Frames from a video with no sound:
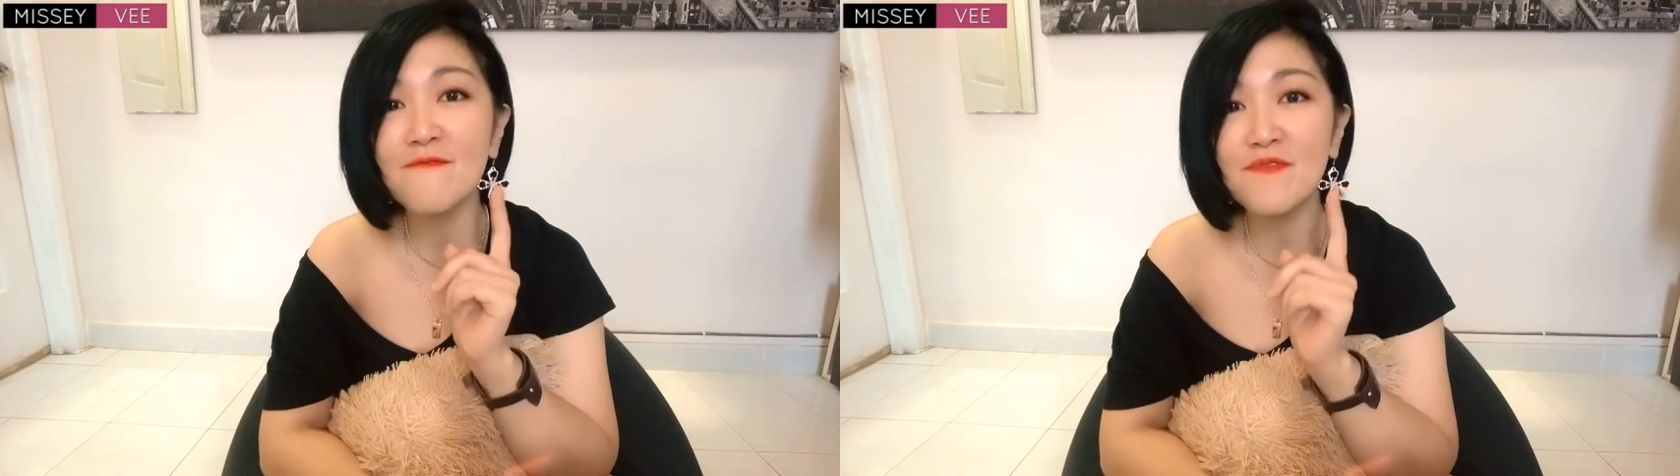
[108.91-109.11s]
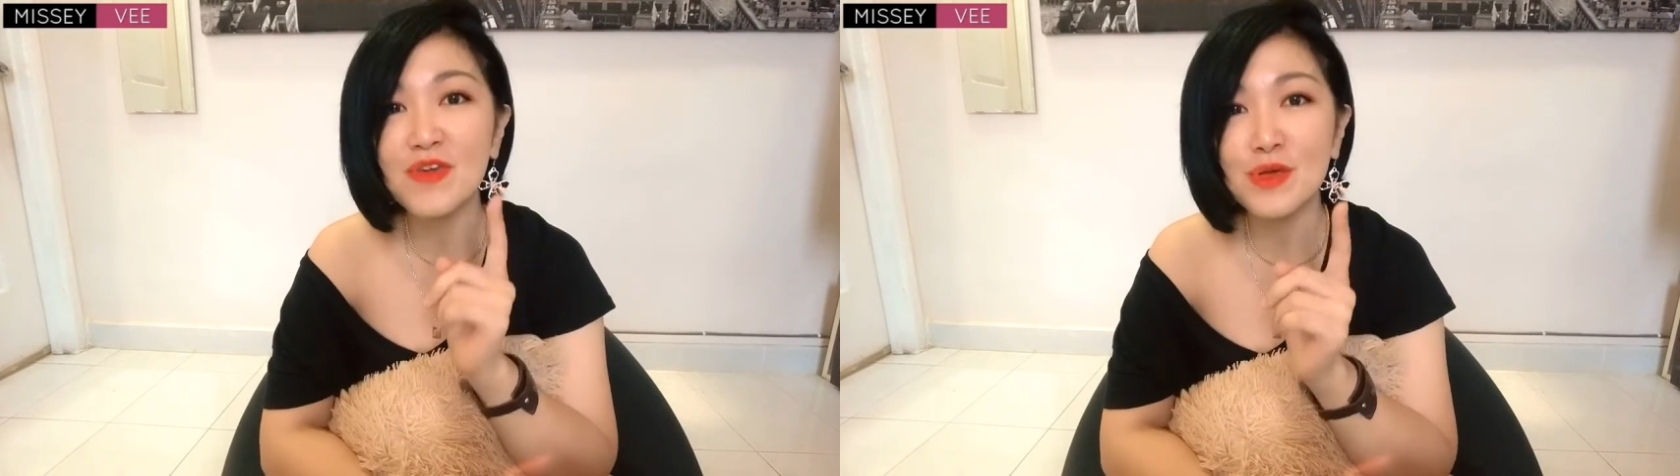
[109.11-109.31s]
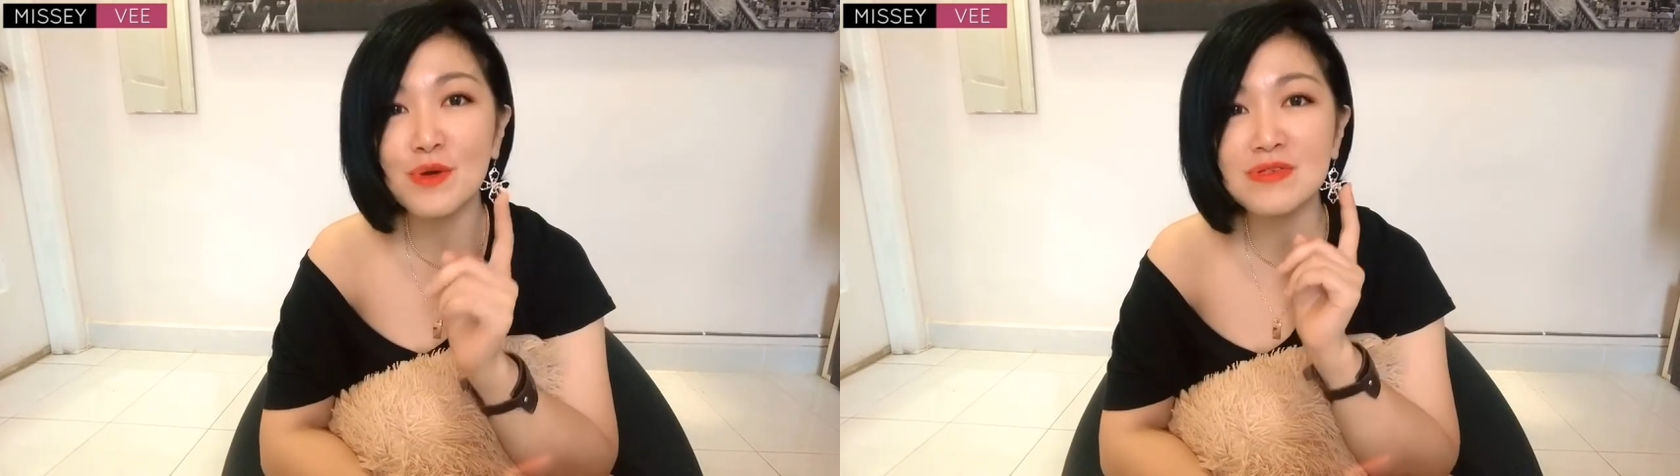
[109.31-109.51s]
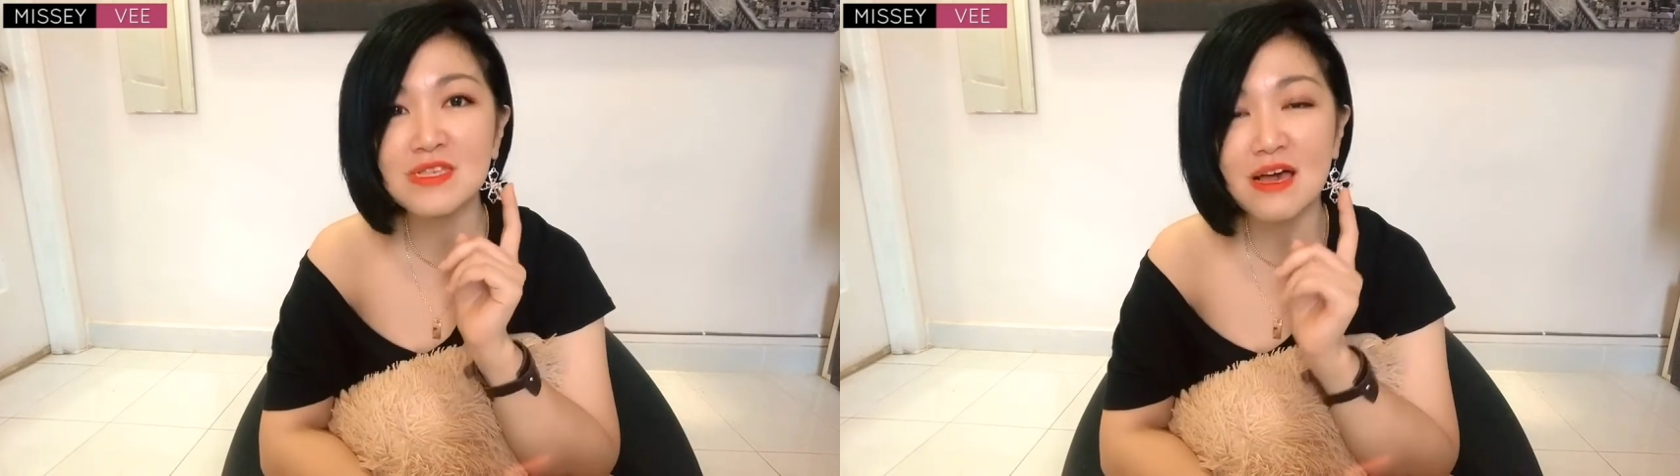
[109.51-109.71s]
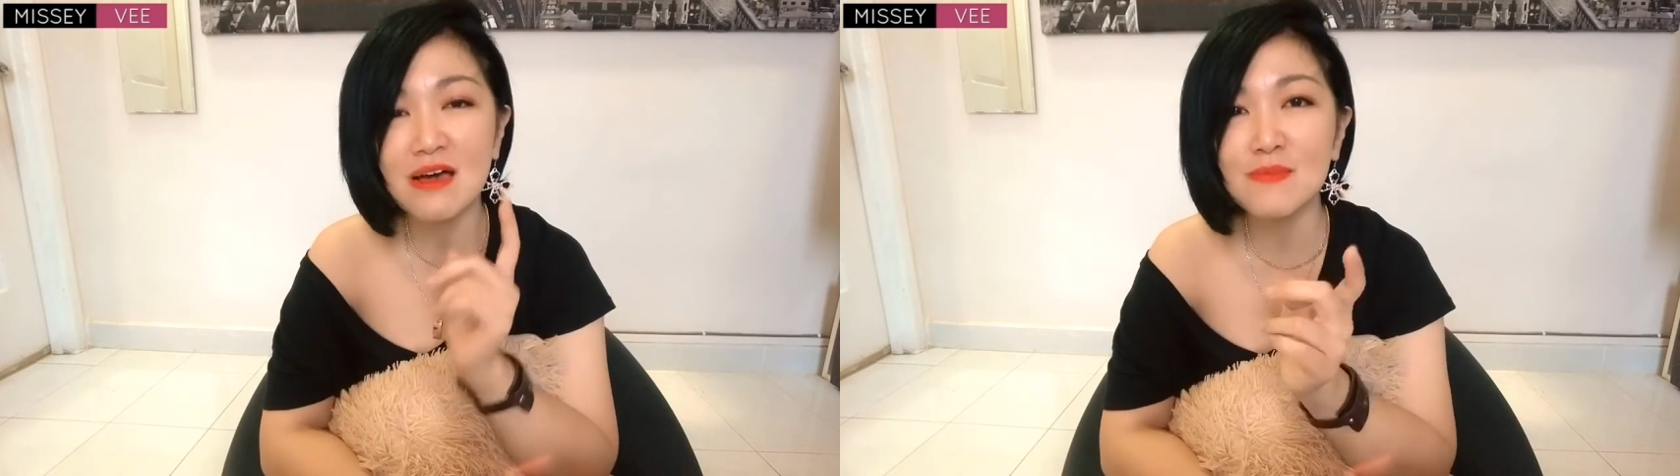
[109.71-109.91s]

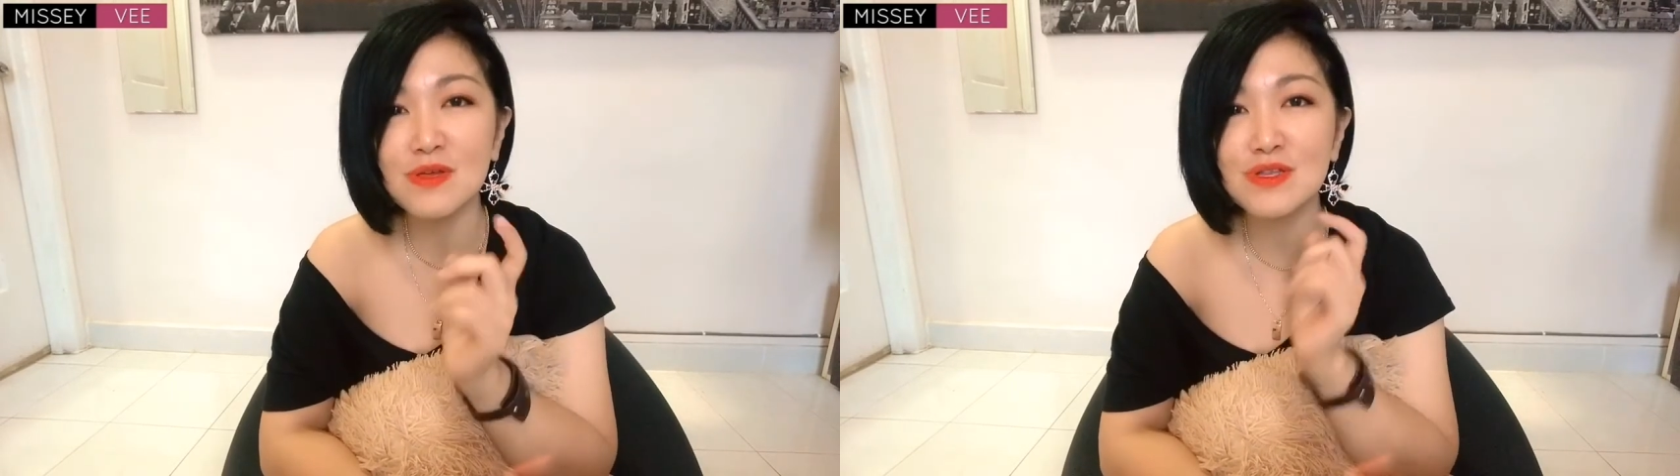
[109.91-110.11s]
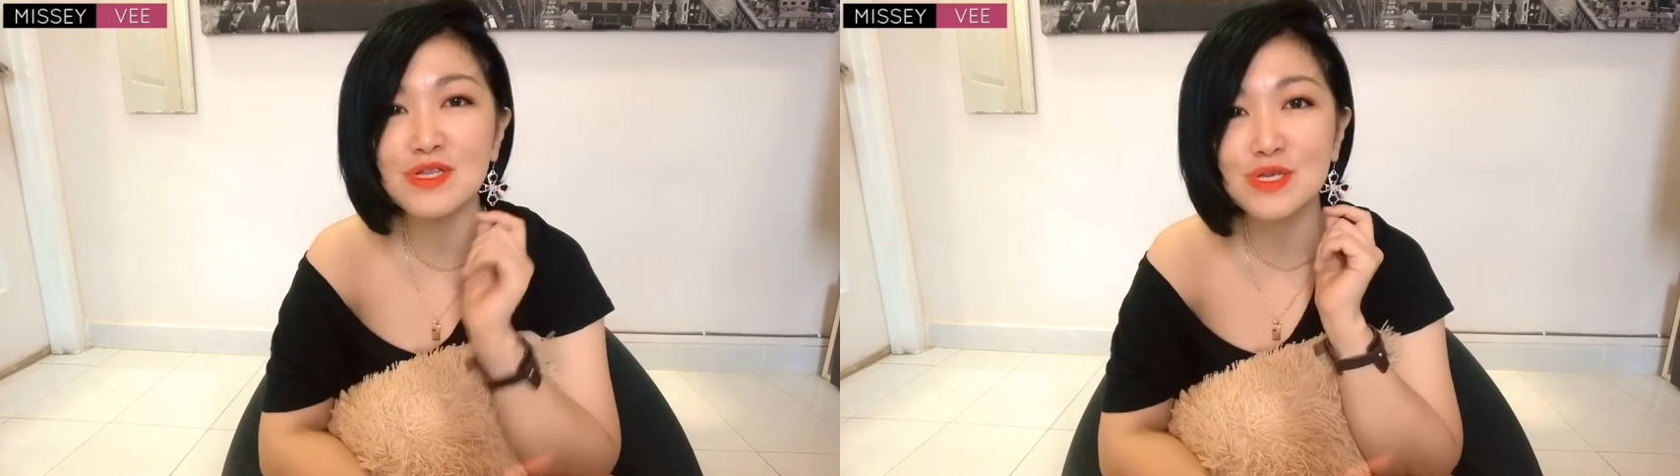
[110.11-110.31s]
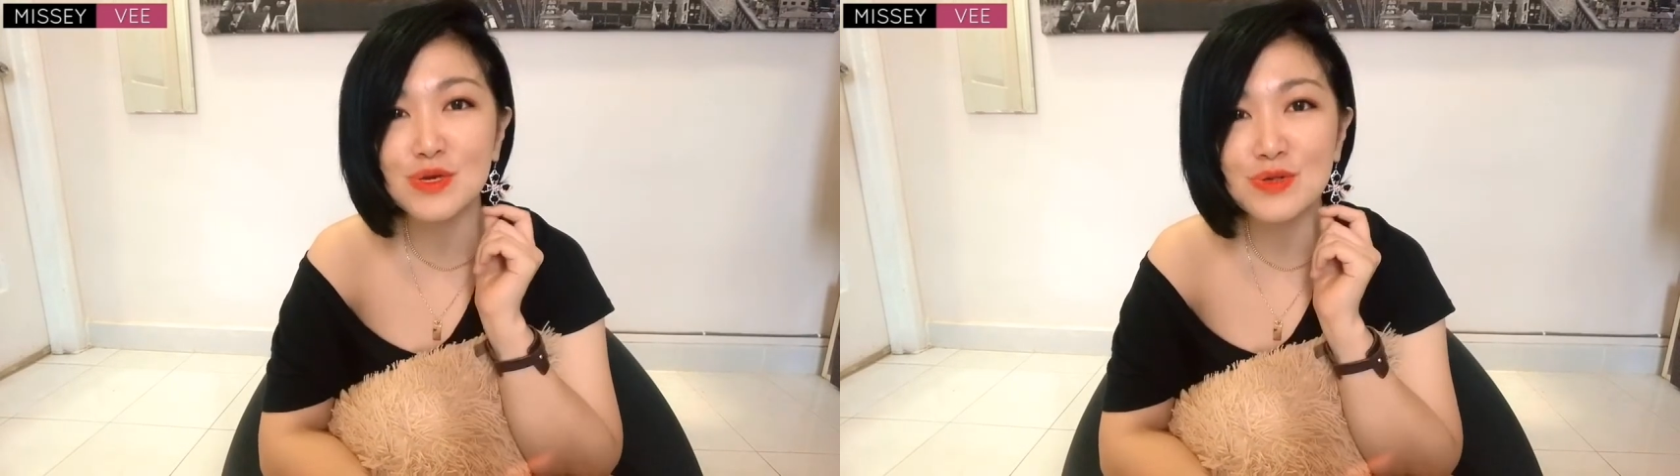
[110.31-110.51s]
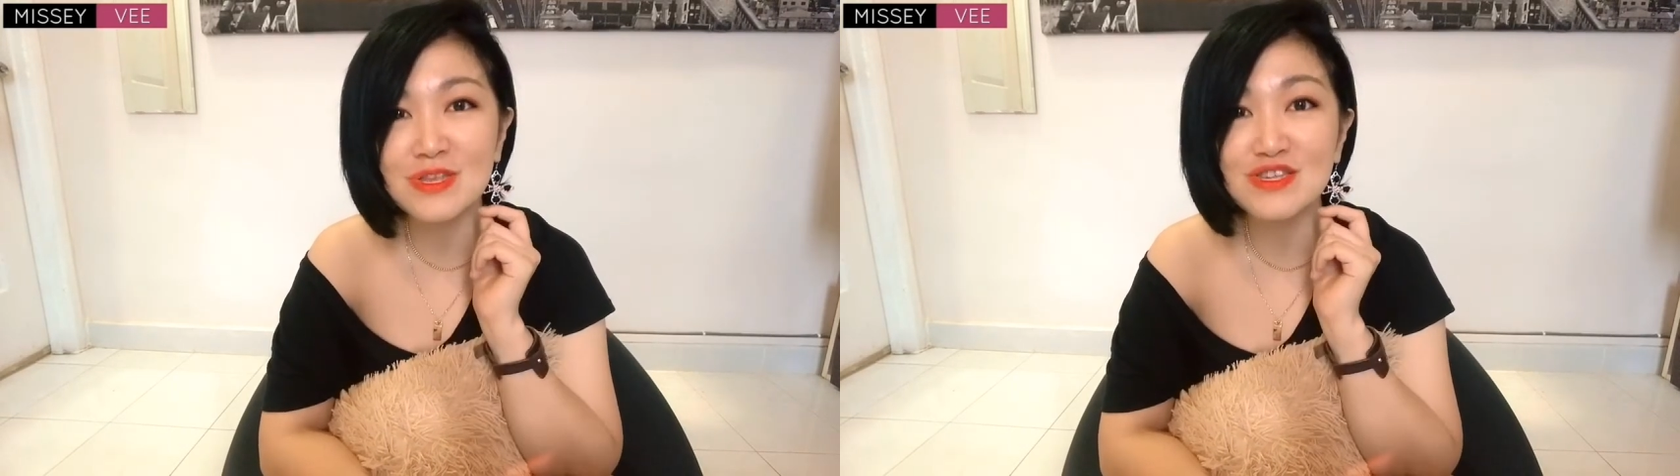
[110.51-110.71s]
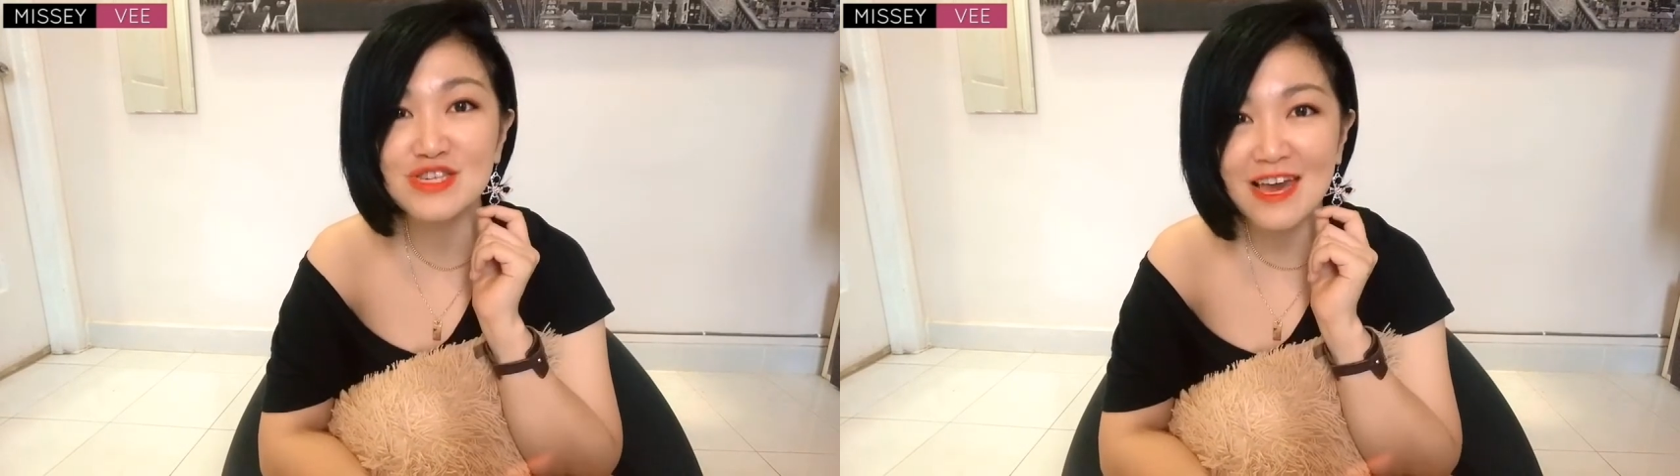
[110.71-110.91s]
videos upload to
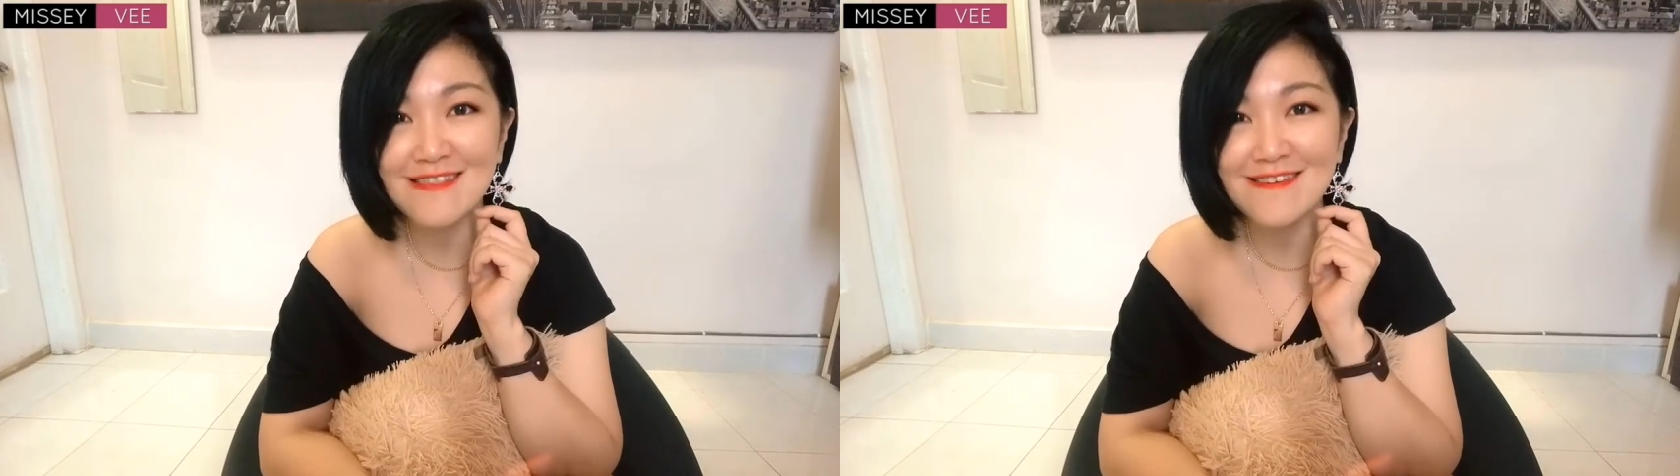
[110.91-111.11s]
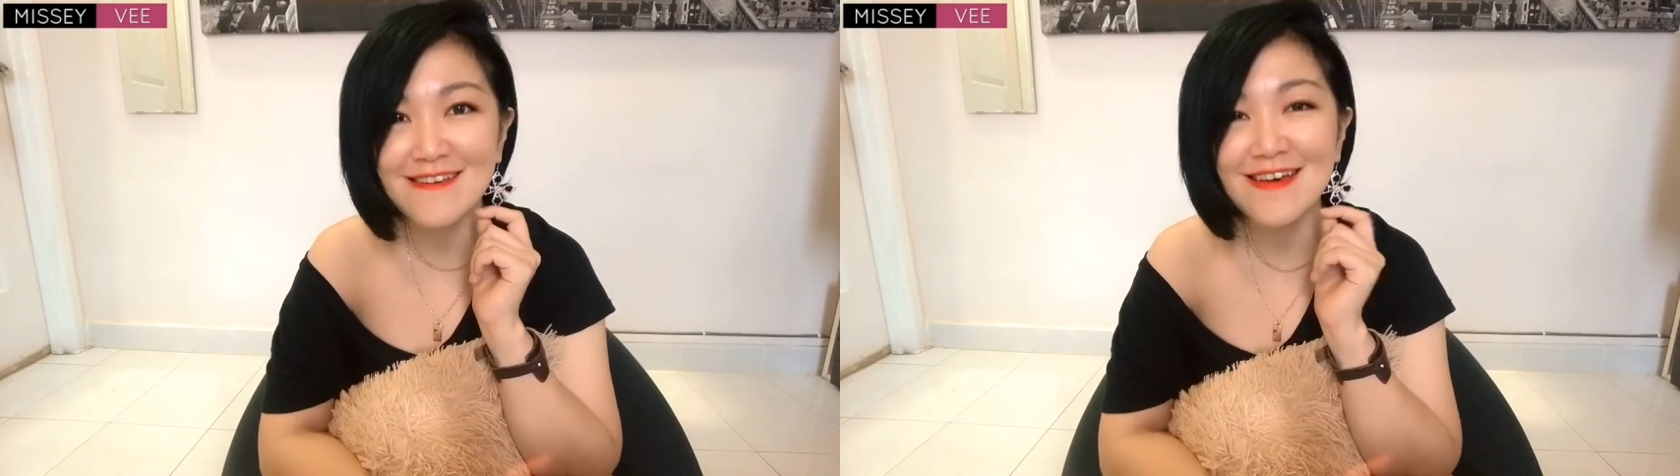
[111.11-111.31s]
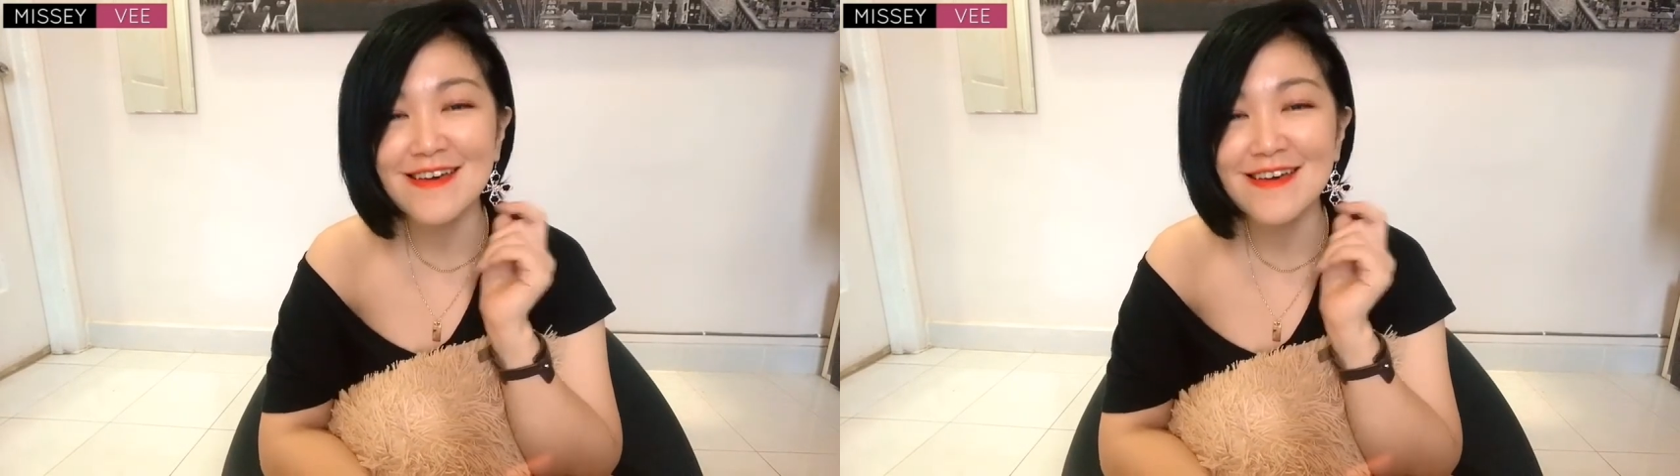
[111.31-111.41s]
the channel.